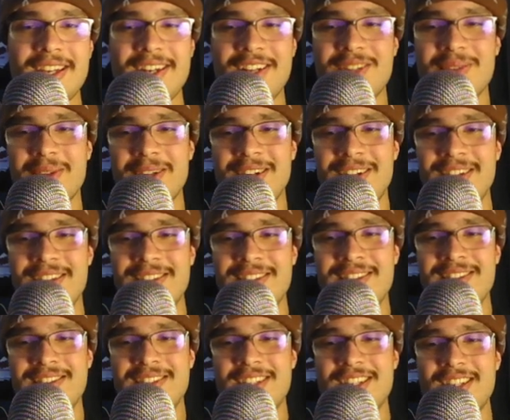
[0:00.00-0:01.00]
is what it is.
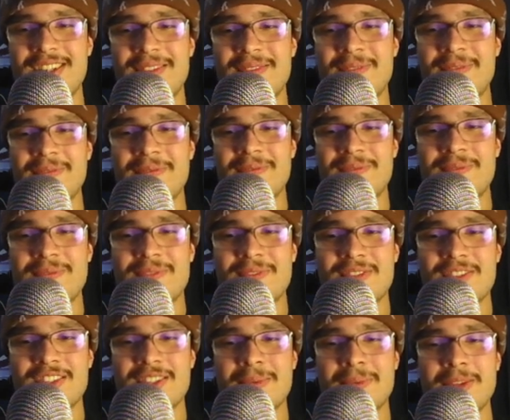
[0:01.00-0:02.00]
This team,
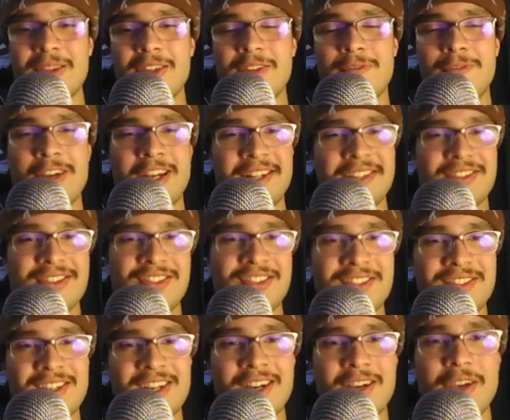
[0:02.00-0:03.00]
some of the vets are
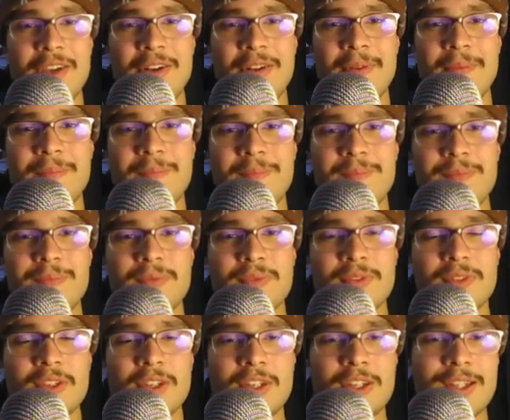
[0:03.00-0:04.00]
just not going to.
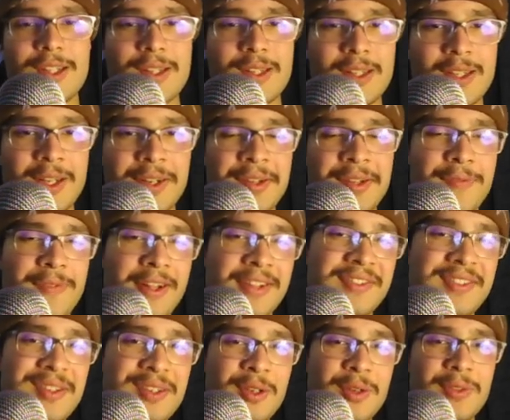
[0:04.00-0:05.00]
A lot of the vets
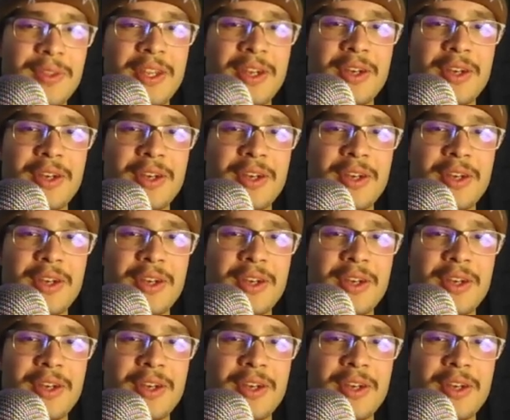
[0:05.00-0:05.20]
that know, that